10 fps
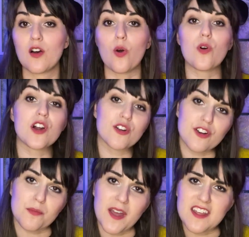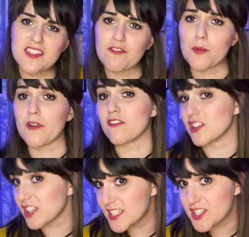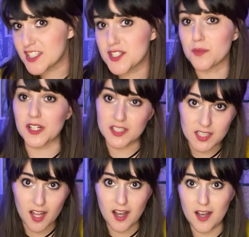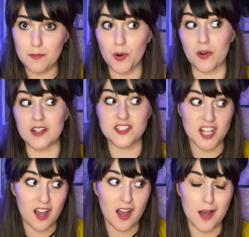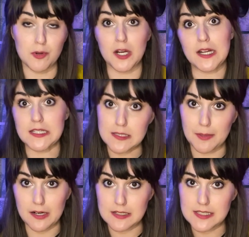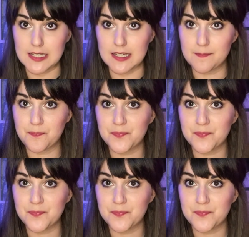Or a group, anything from a religion to a club, or a job, or a conspiracy.